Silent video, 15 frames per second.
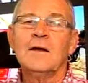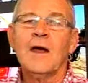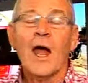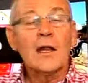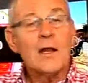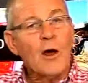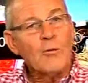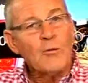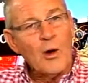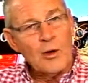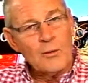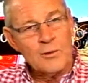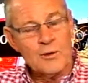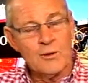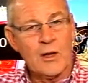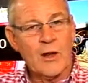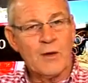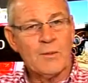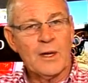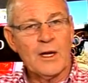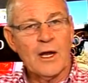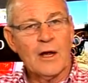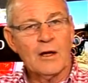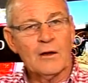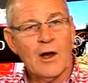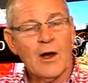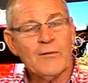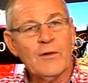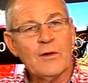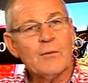Hello and welcome to another Bendigo
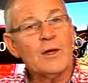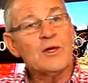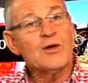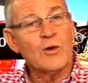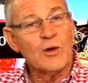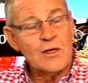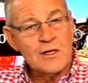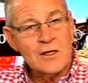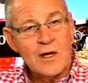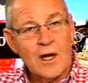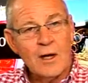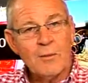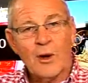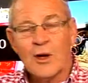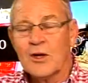Life, and we're joined today by